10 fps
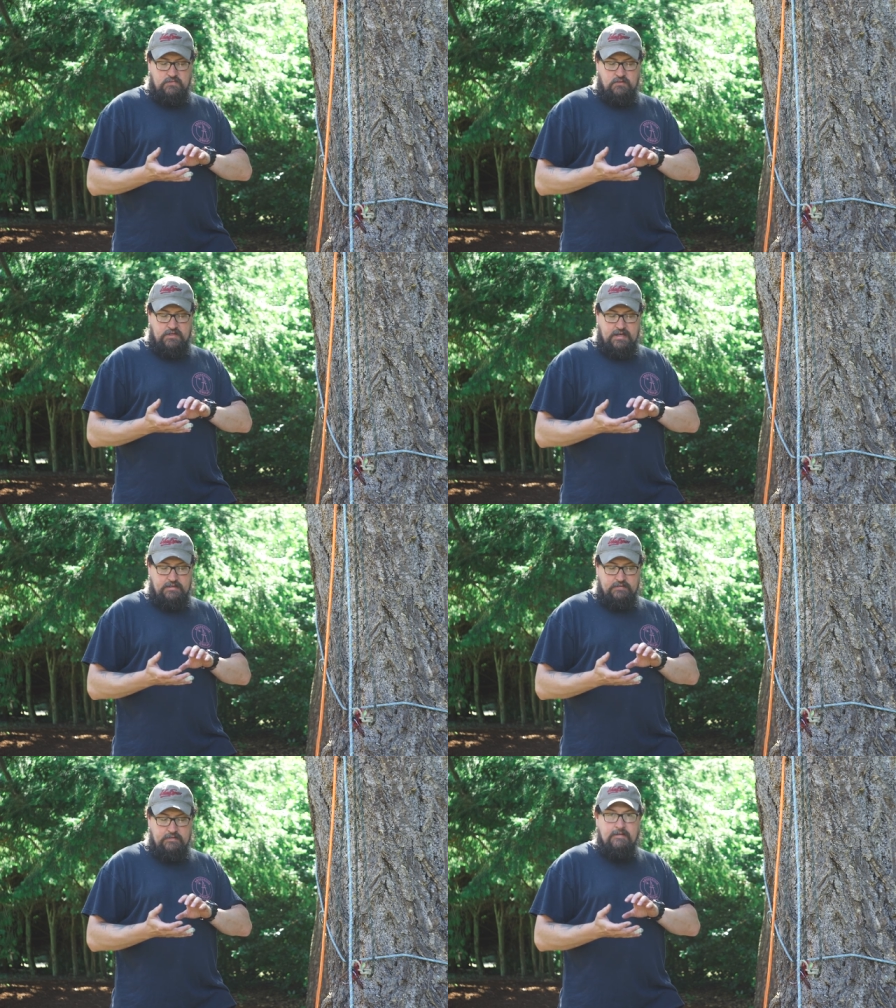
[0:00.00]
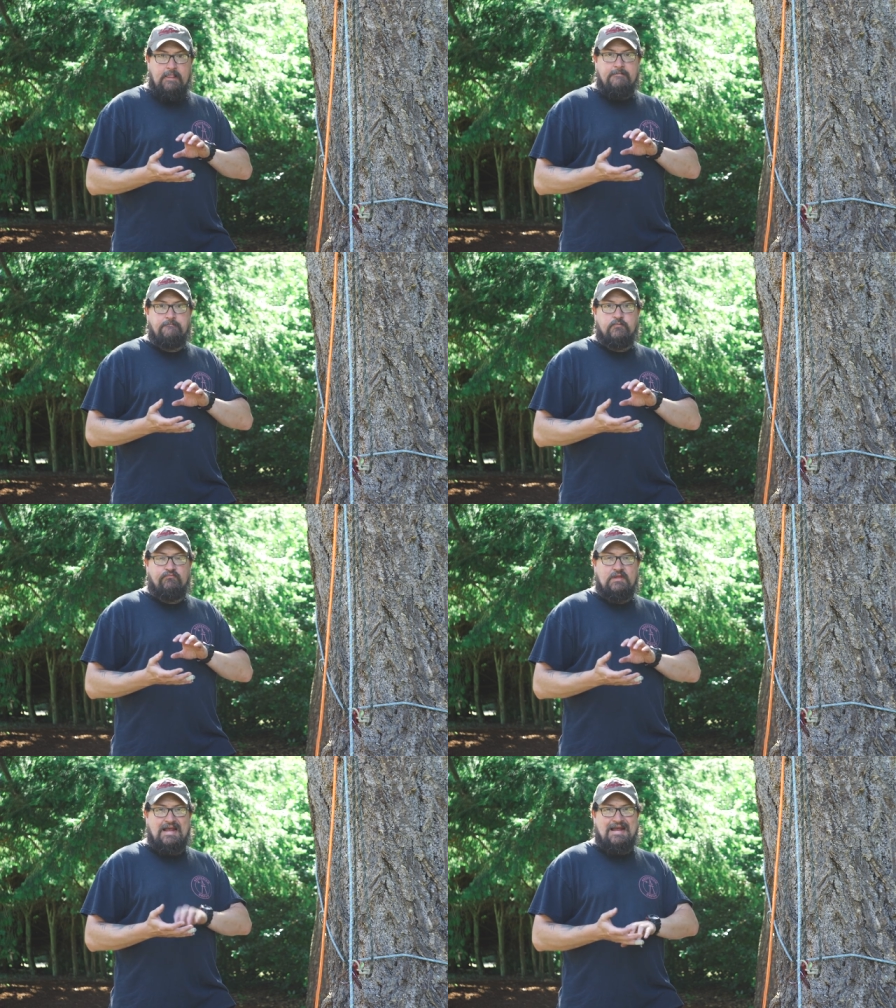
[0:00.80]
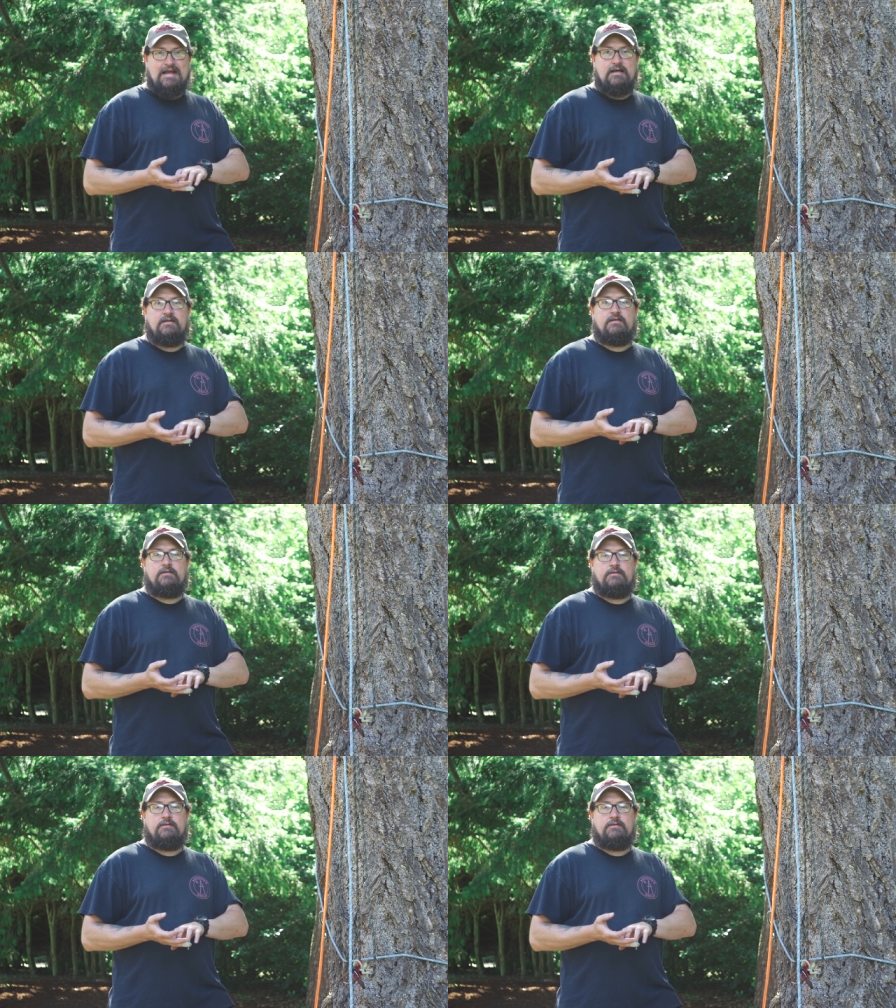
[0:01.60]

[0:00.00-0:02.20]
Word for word: okay, and